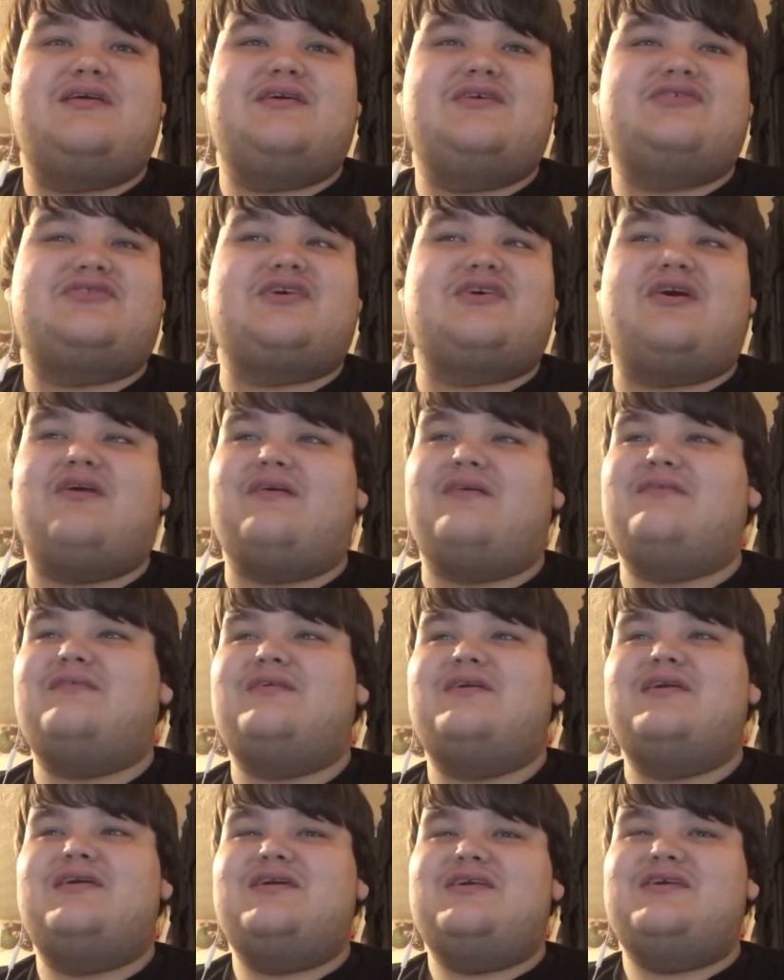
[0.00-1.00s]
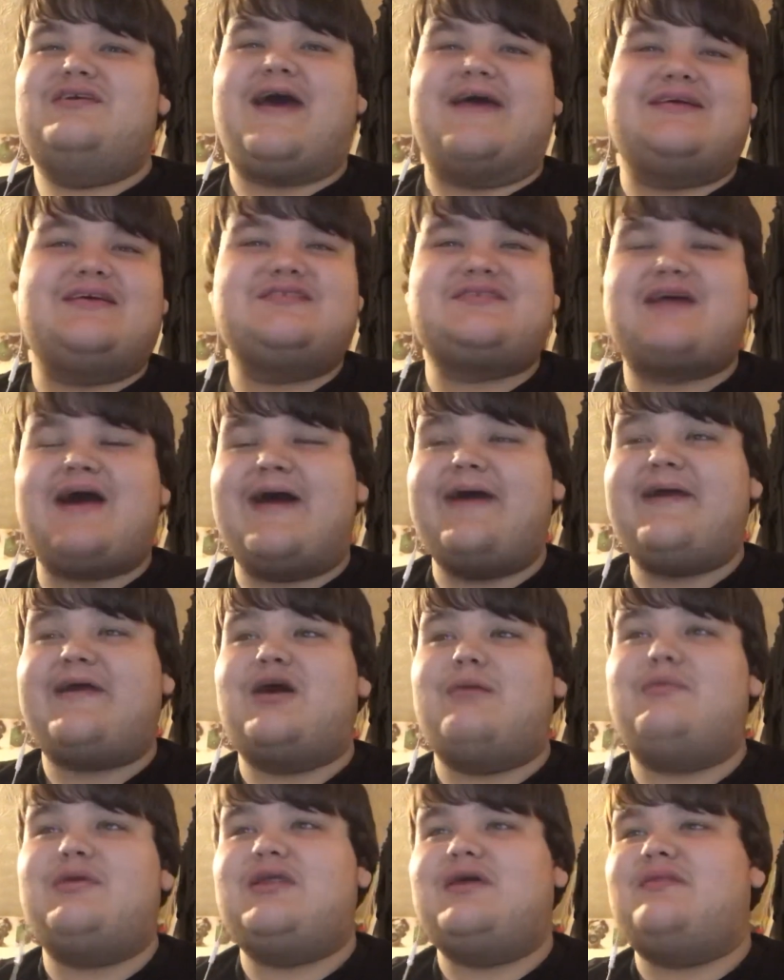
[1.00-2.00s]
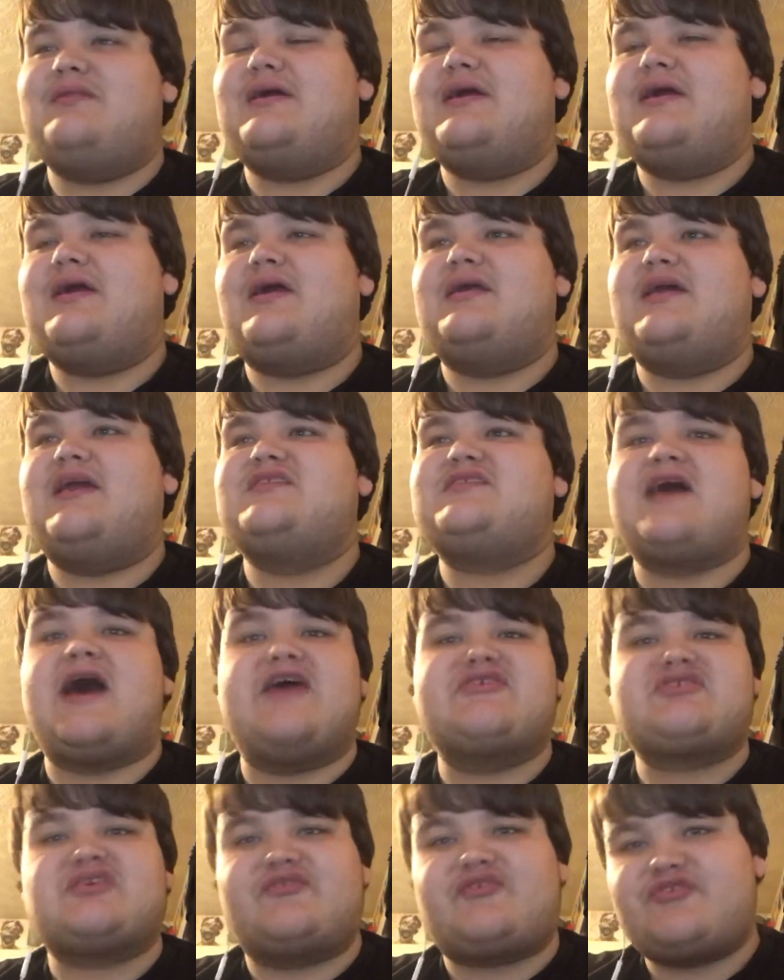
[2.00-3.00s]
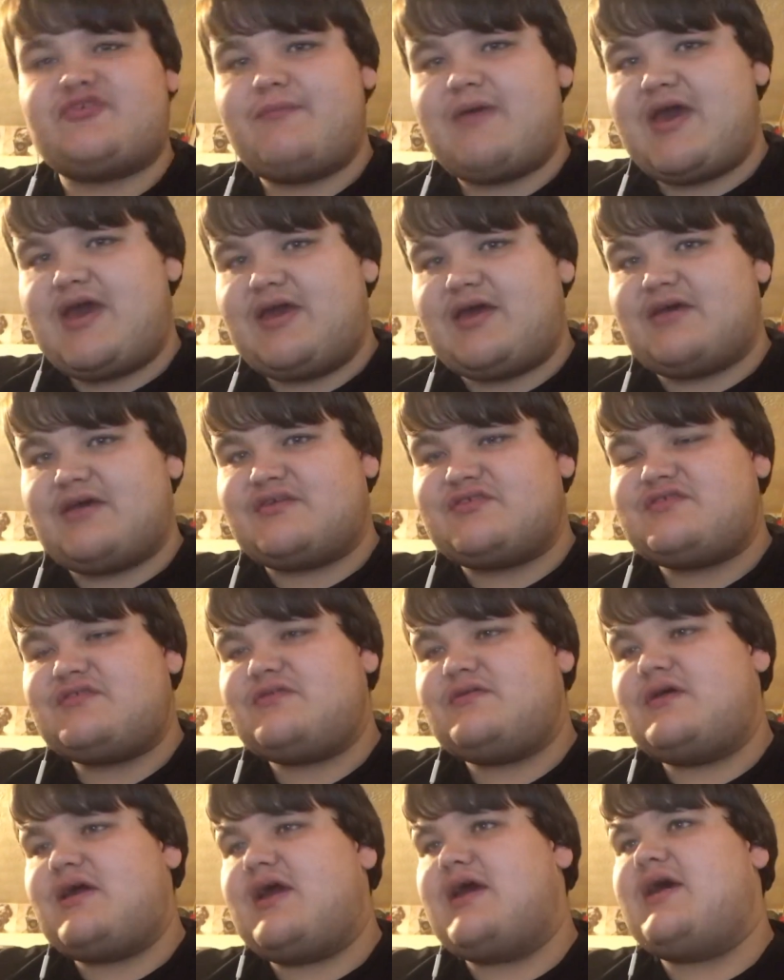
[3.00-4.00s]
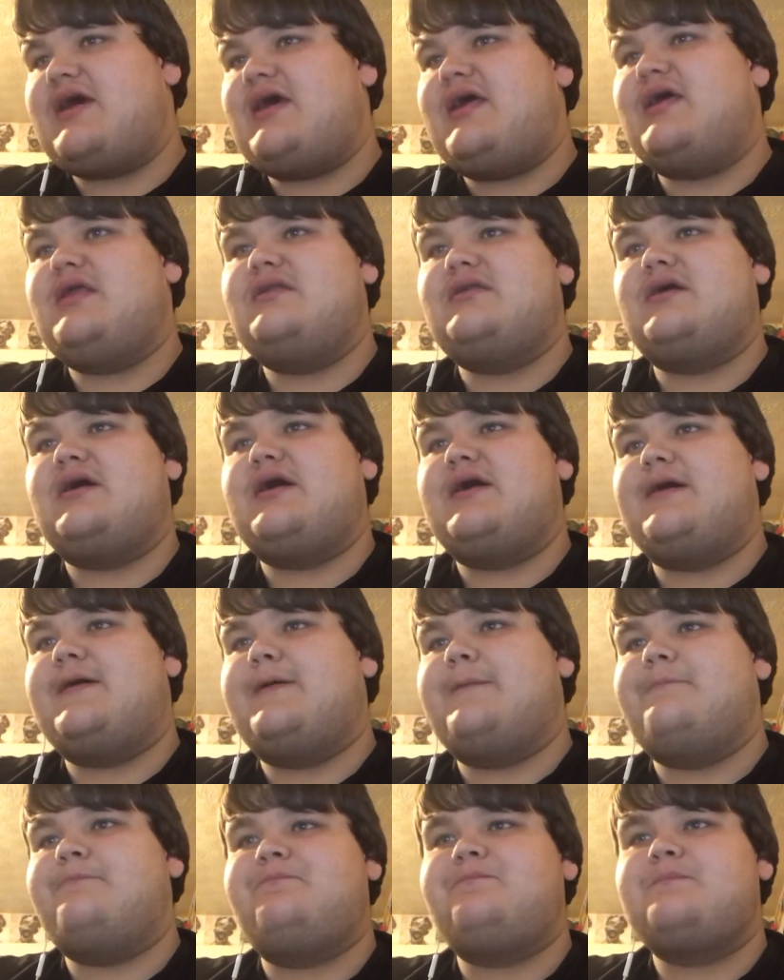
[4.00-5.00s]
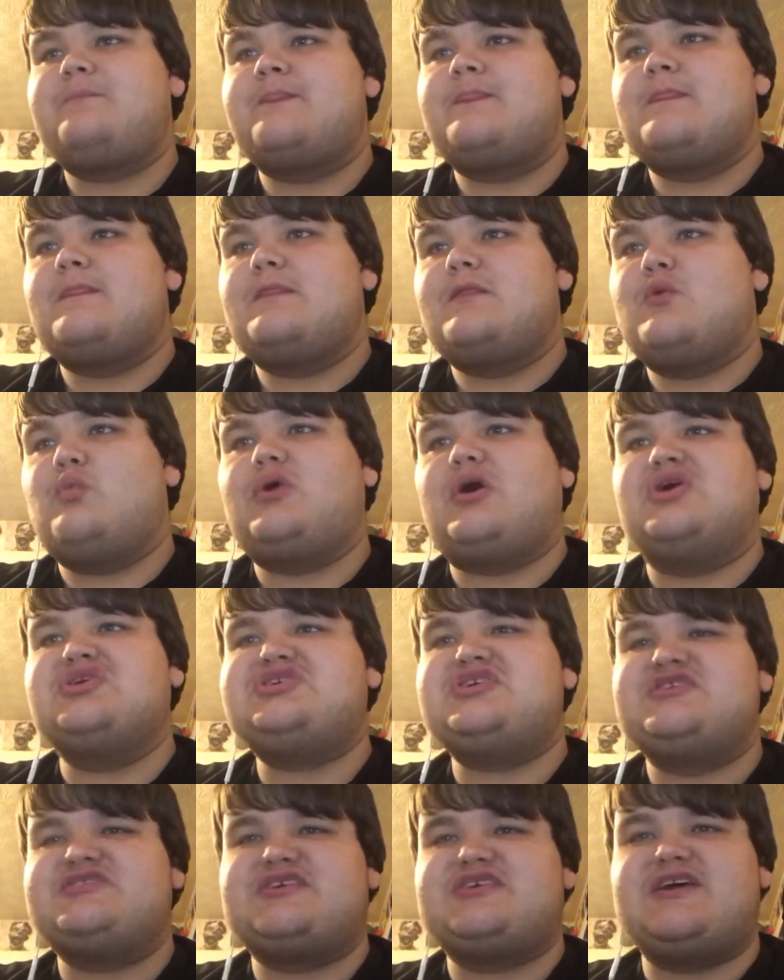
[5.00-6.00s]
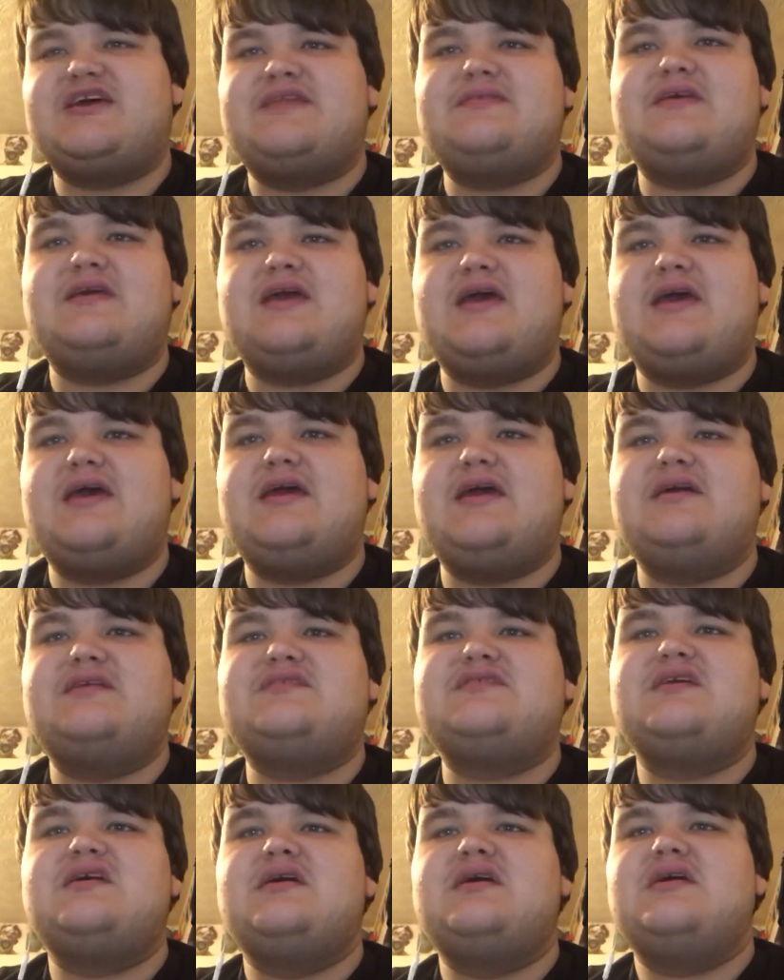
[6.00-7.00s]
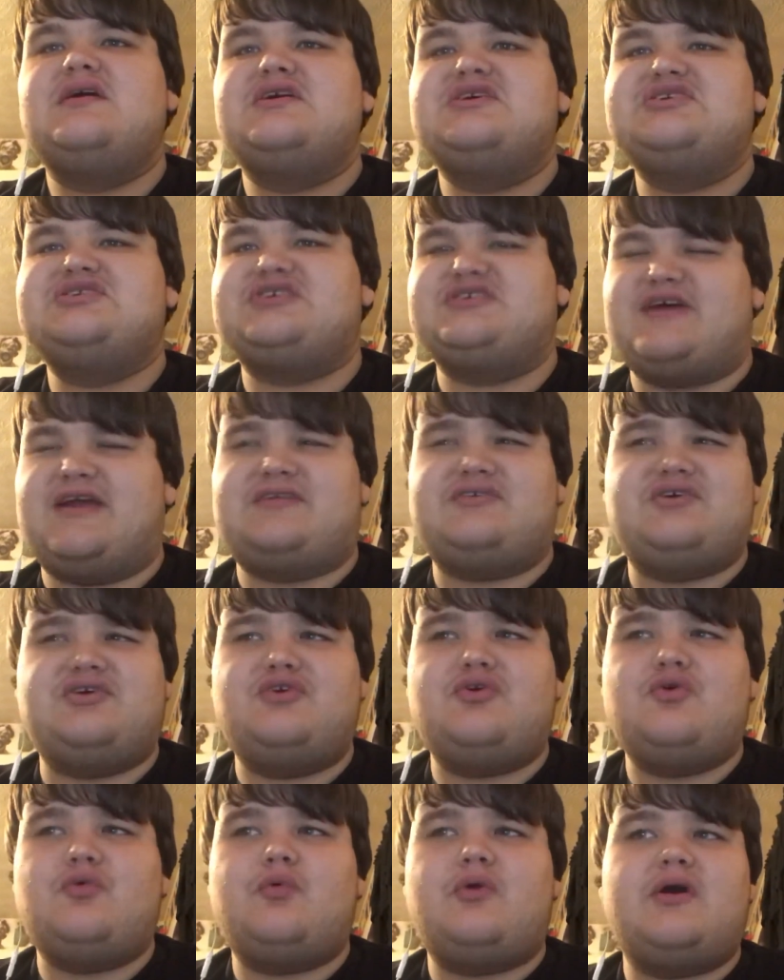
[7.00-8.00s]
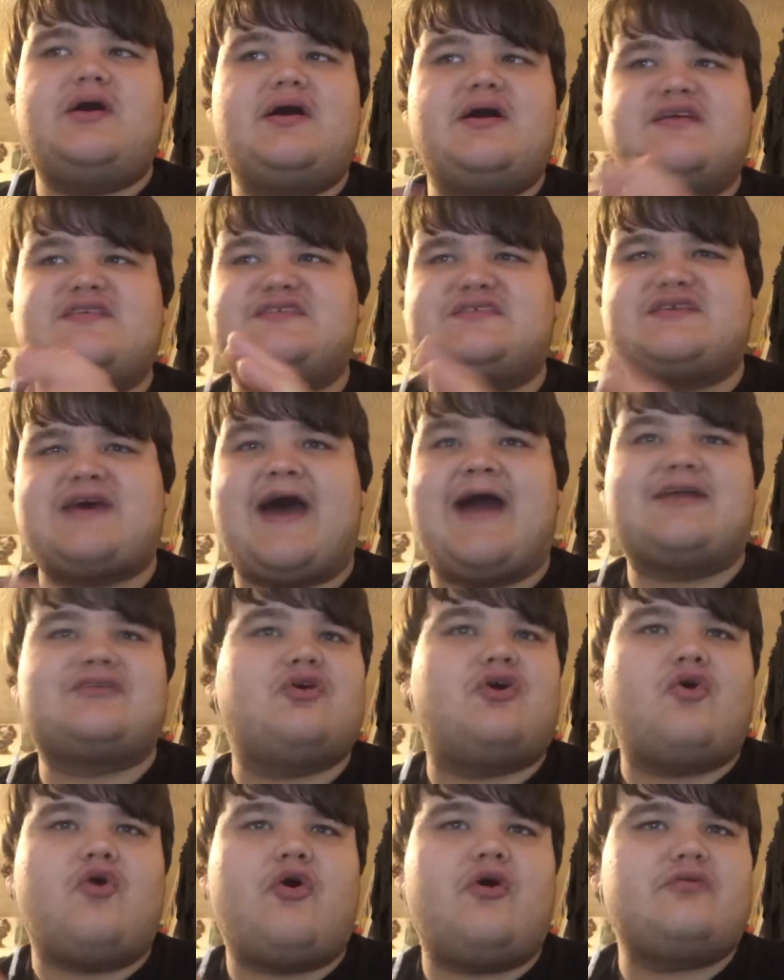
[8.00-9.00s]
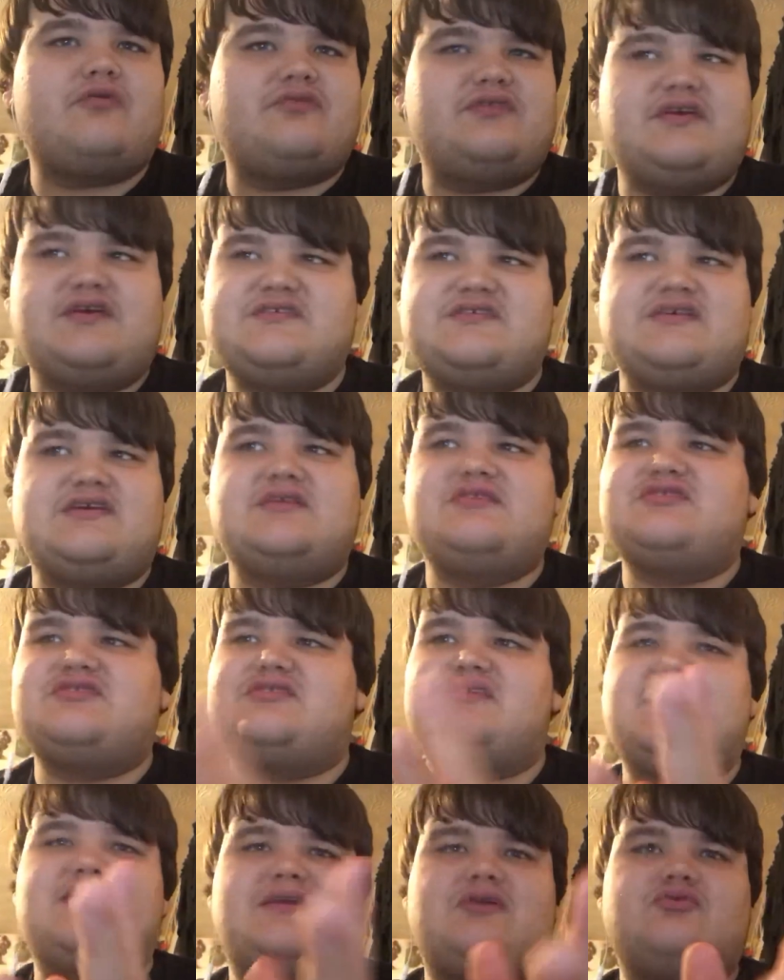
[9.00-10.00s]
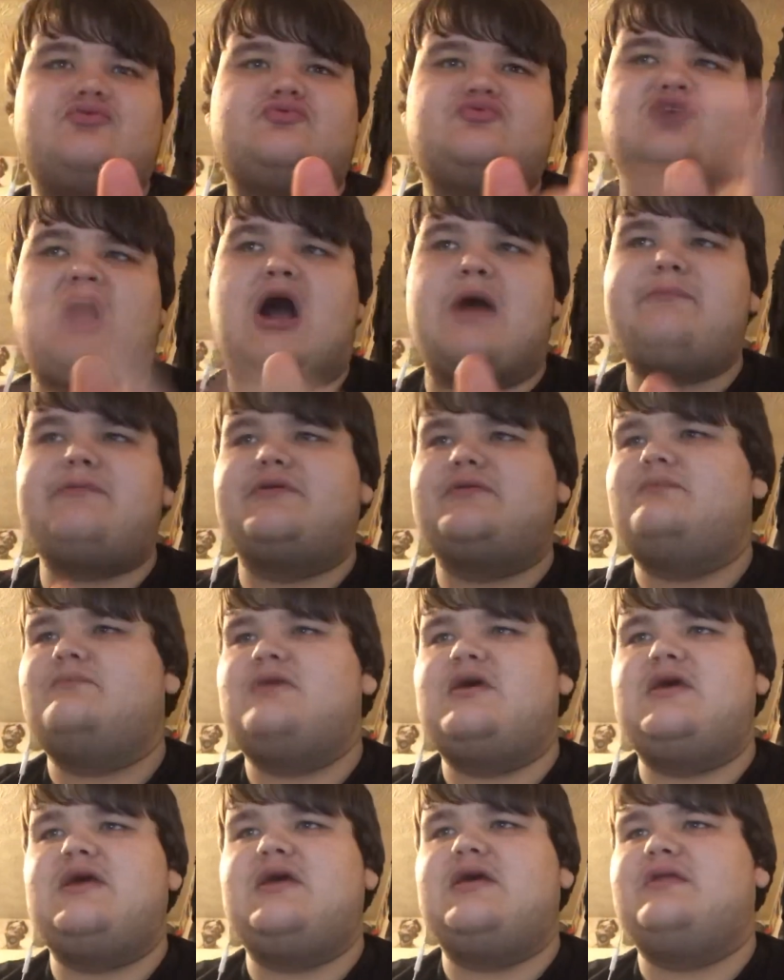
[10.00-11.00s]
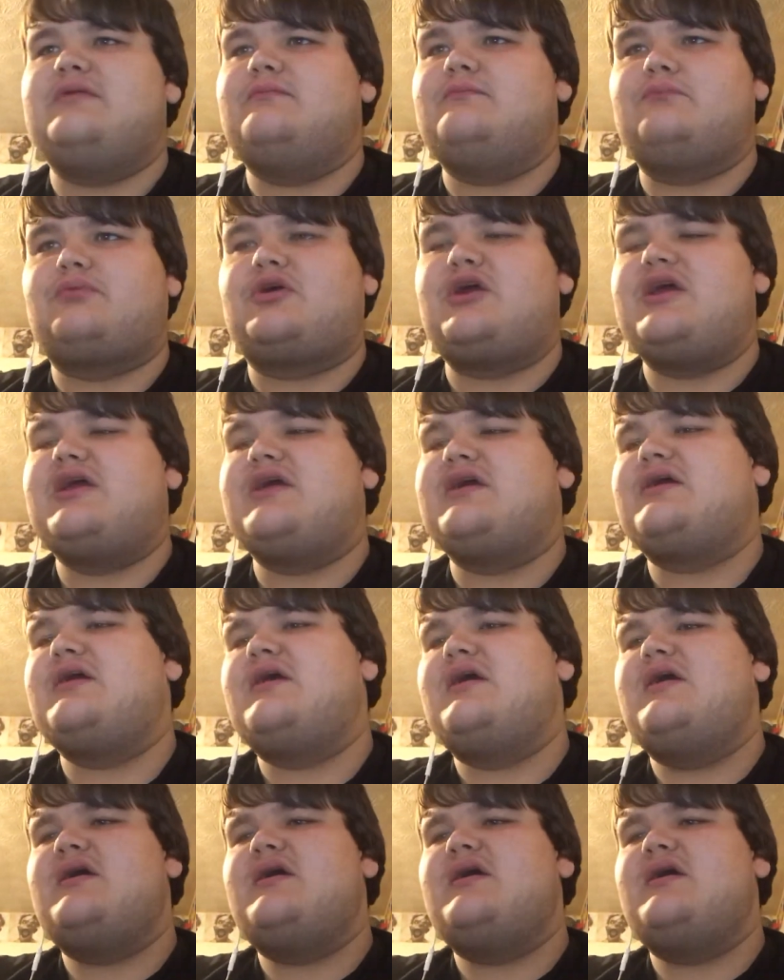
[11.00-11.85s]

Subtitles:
So, you got this guy coming in there, and he's asking for some eggs, and, while she's getting the eggs, she's like, "Do you want a sack to hold these in so that they don't drop and break?"